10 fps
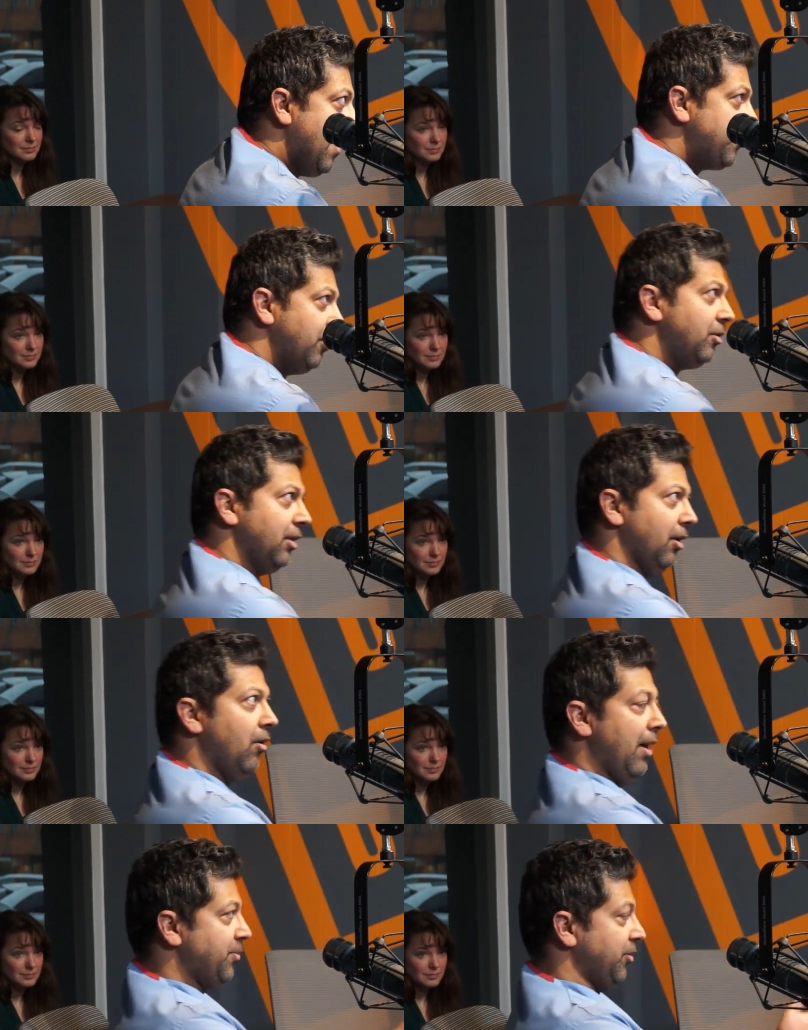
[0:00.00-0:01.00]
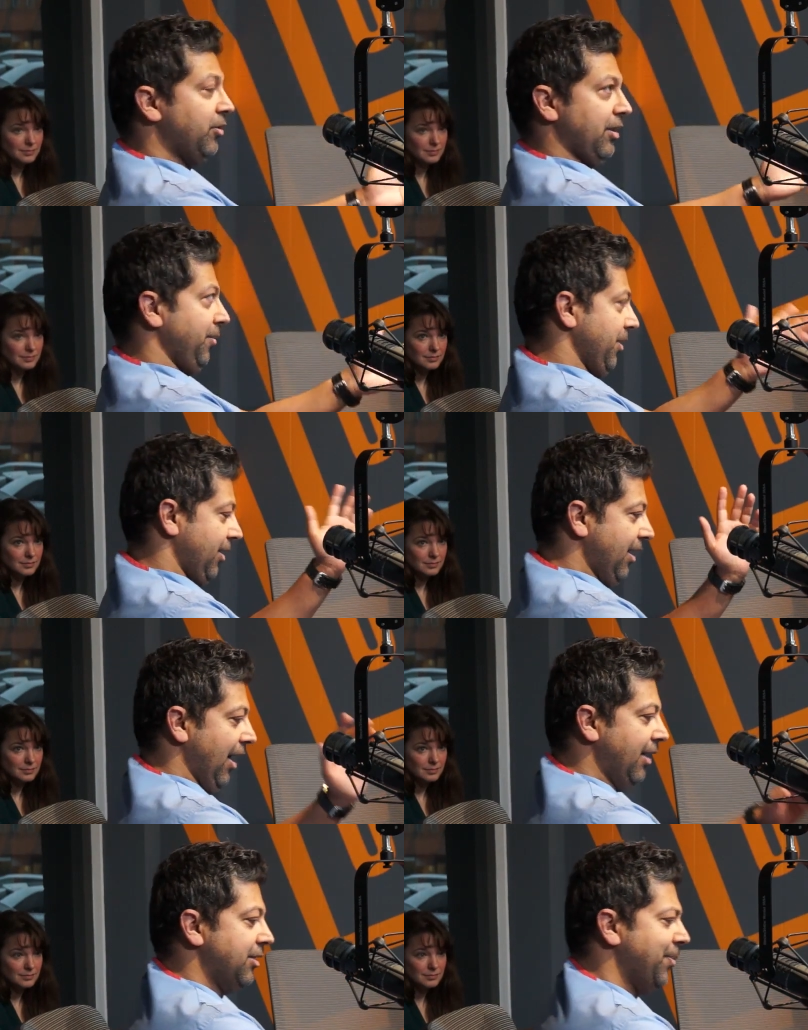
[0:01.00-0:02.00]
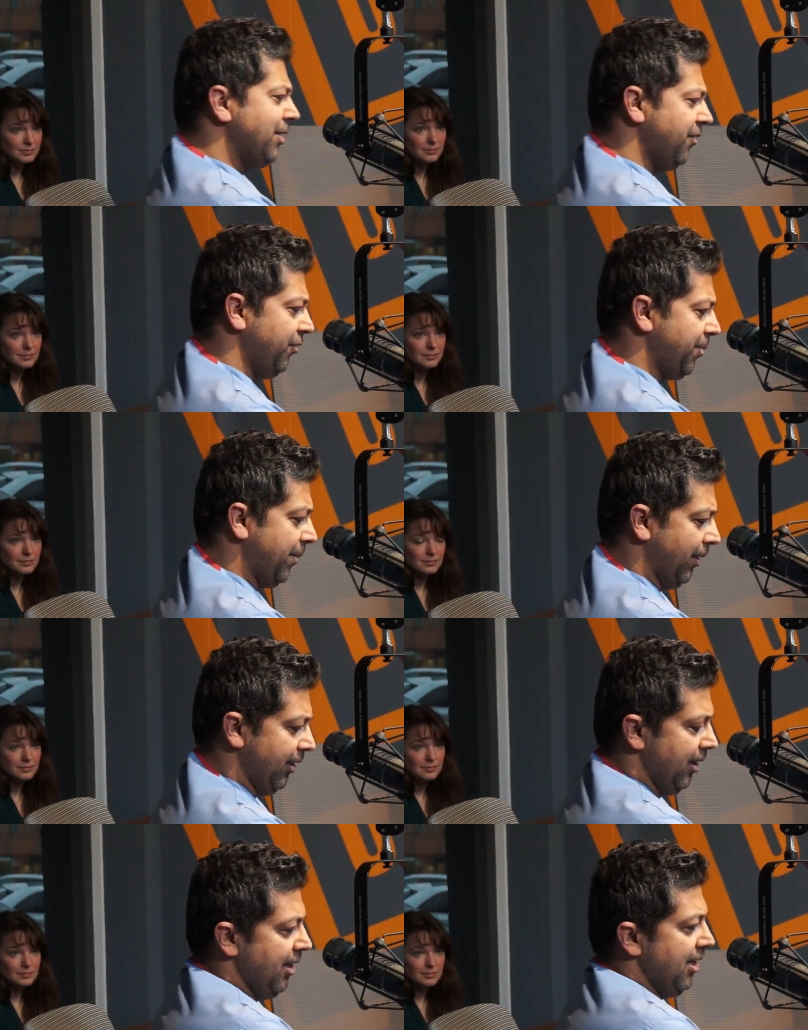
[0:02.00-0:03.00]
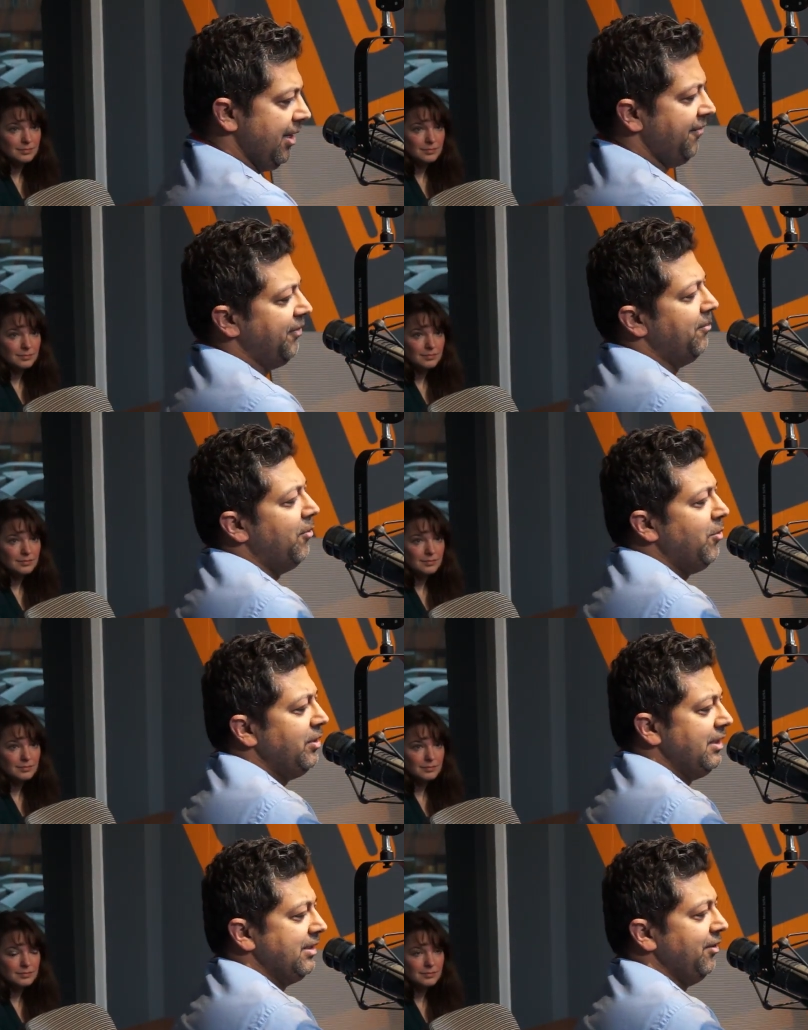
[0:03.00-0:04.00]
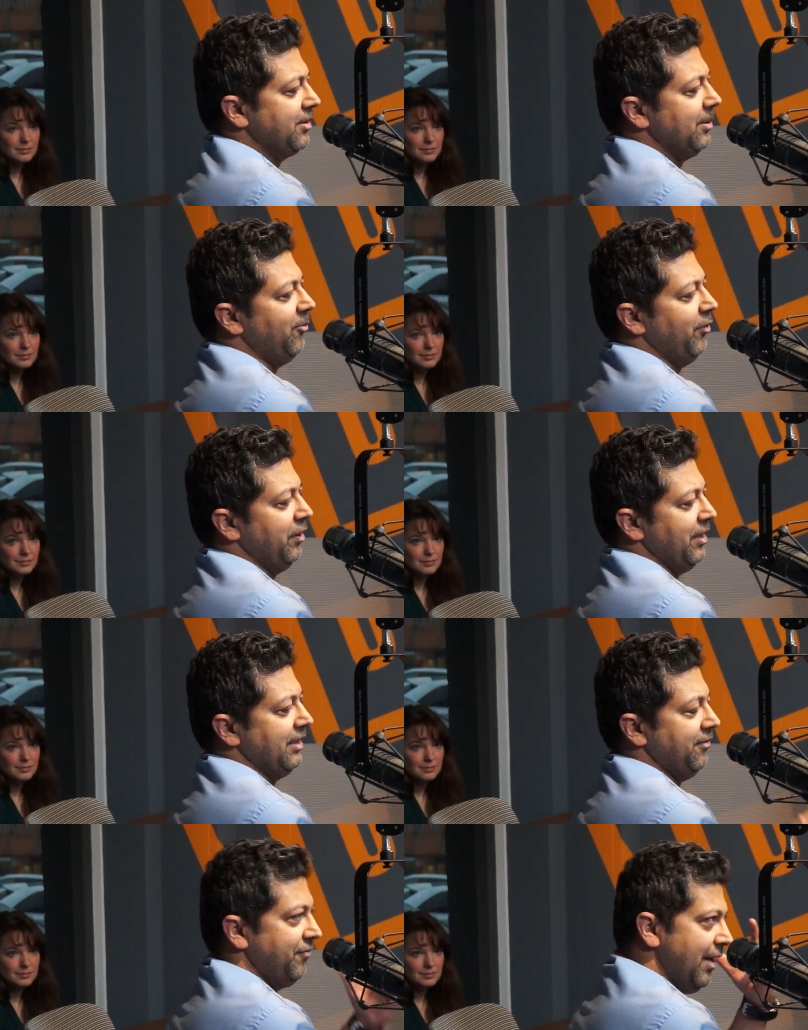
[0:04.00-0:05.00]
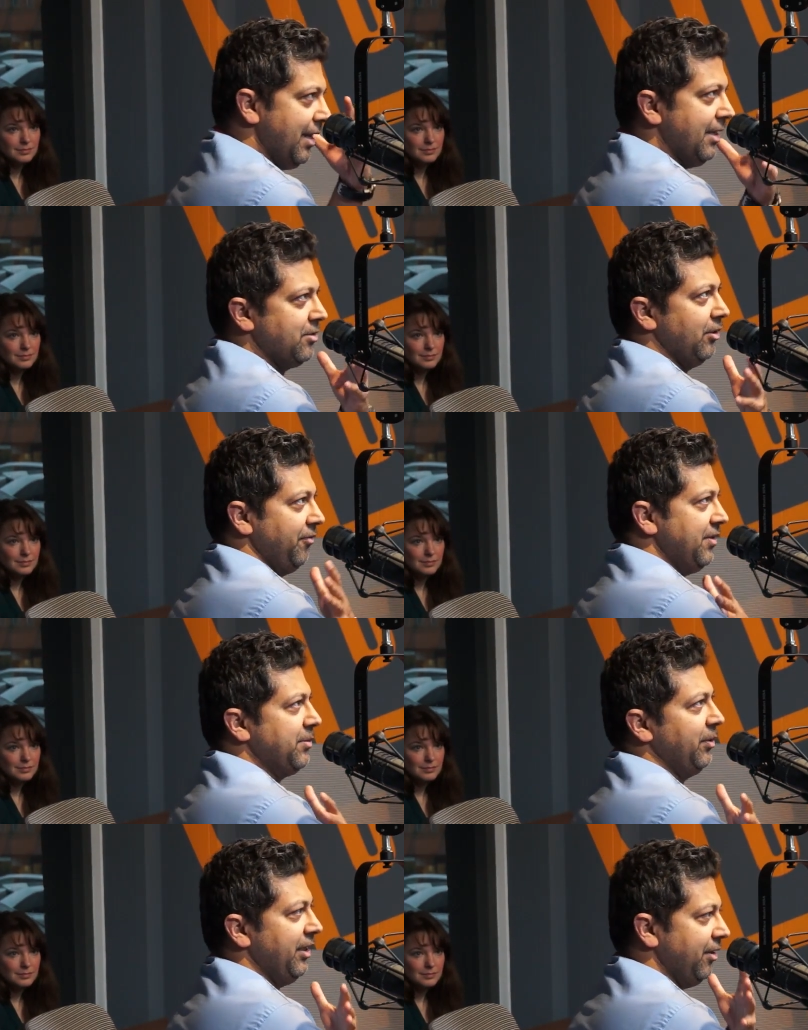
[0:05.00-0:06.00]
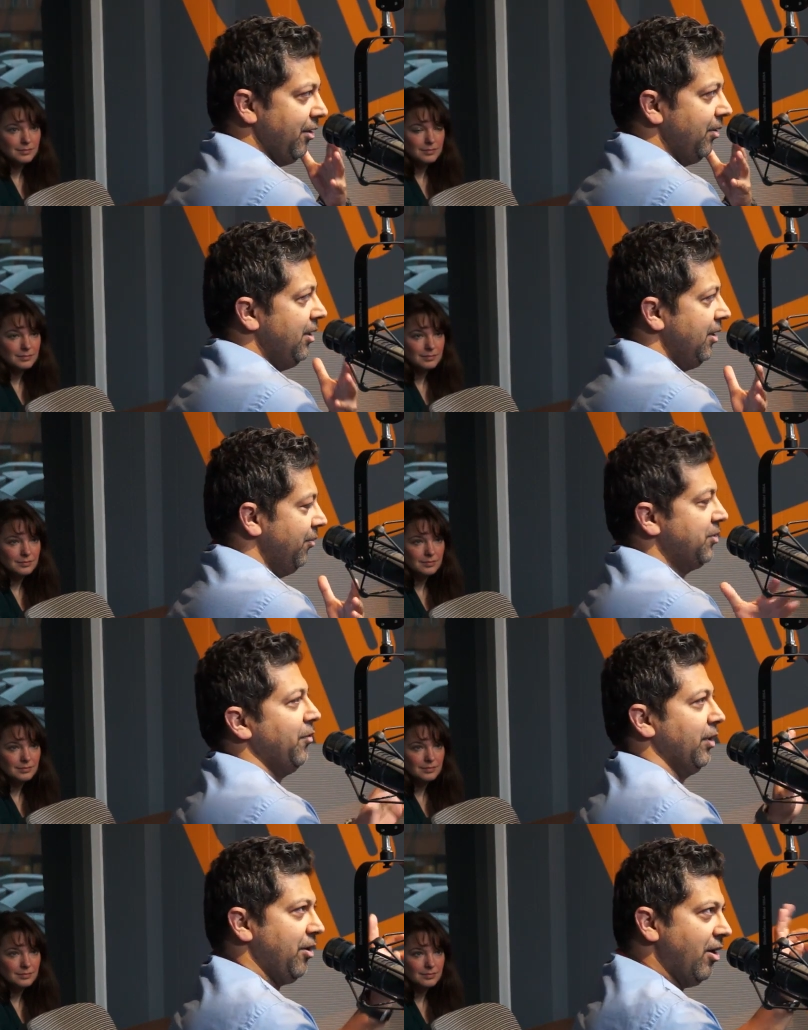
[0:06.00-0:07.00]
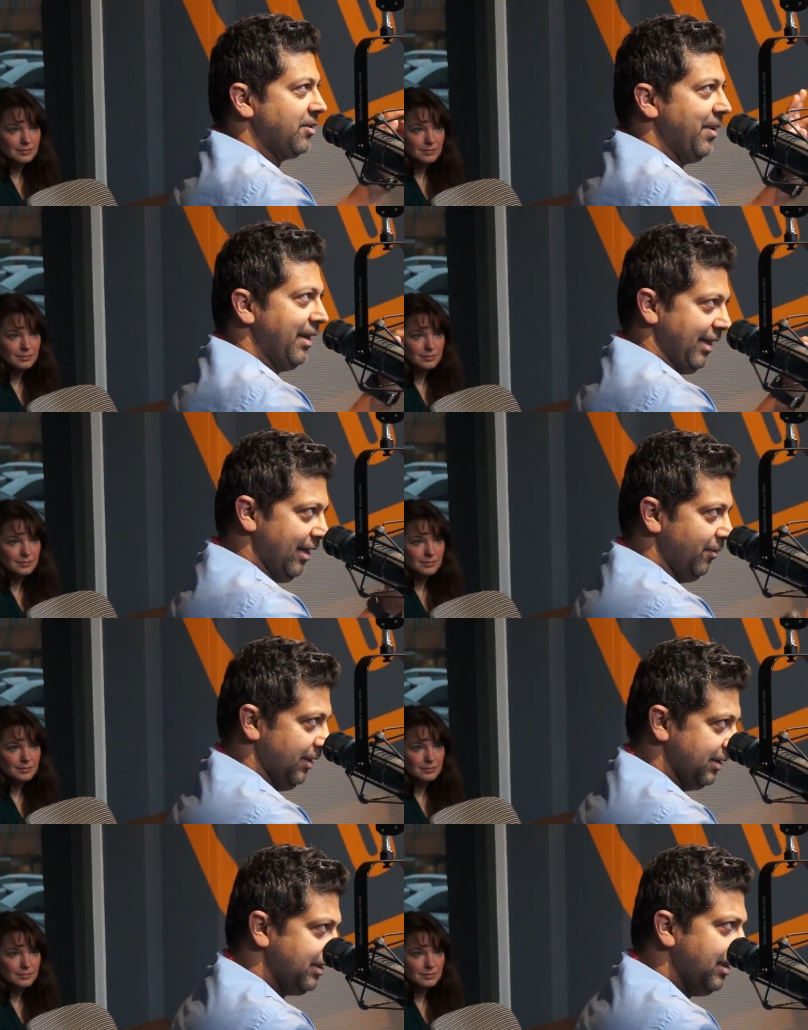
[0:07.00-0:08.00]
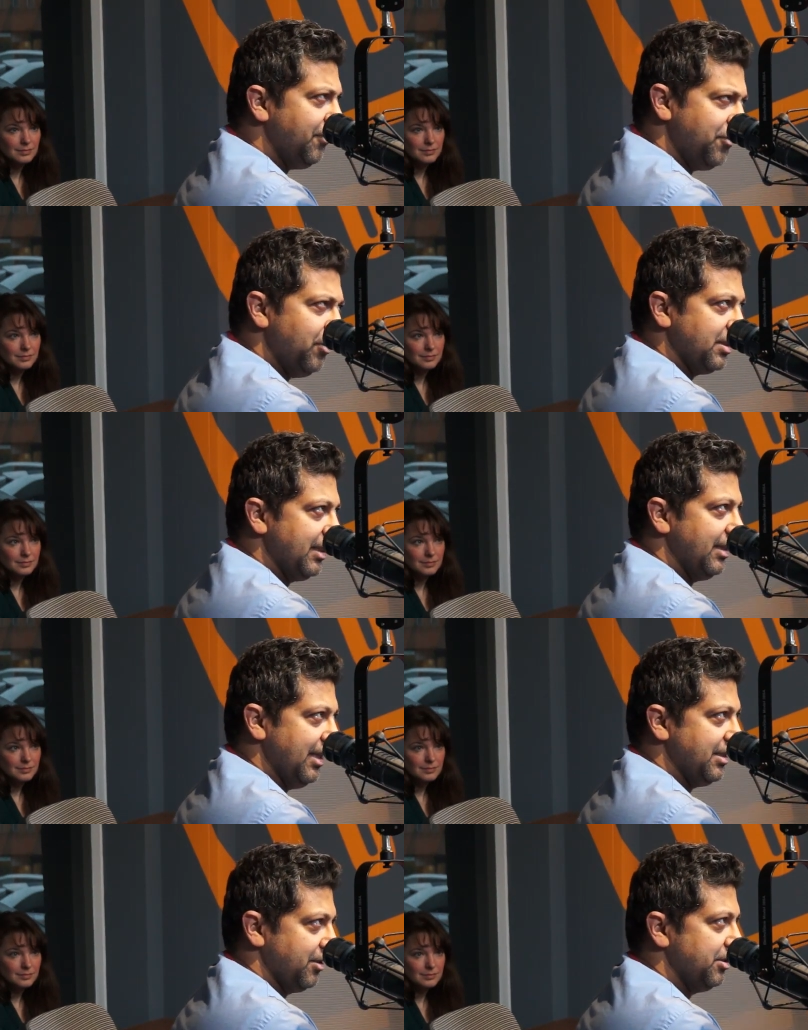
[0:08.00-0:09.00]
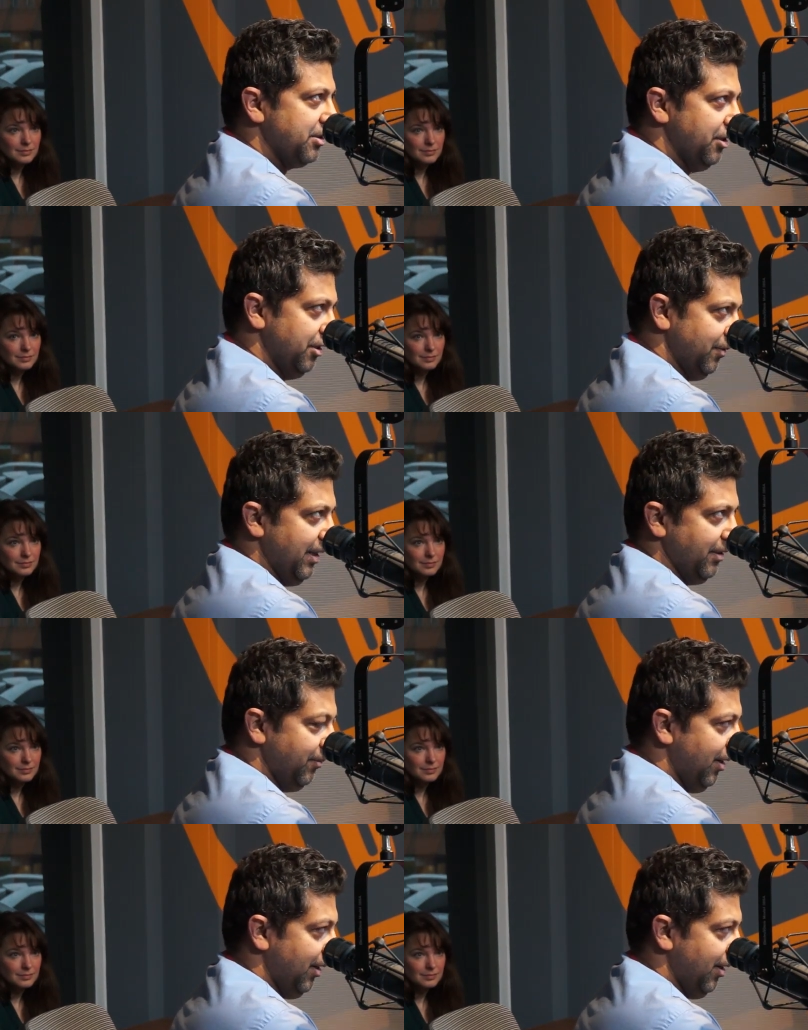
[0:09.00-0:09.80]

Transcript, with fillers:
Speaker 1: Absolutely. Oh, absolutely. I mean, yeah, and especially for people, if the mole is you know somewhere like the face or the visible you know what's called the cosmetic areas, then of course then there's a concern, right?